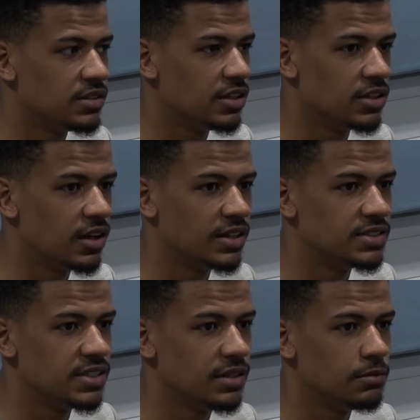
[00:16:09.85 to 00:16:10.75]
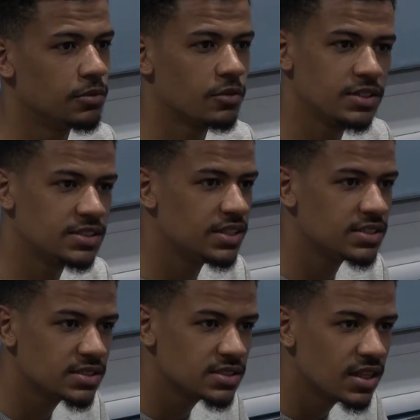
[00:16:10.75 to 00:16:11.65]
the United team 3
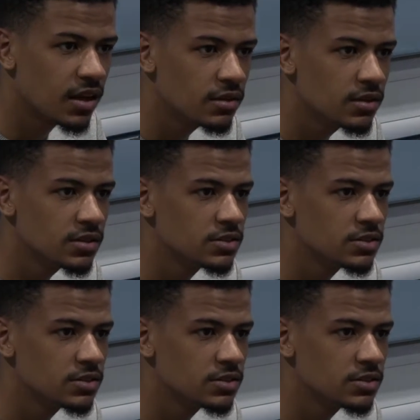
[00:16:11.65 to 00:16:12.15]
seasons now,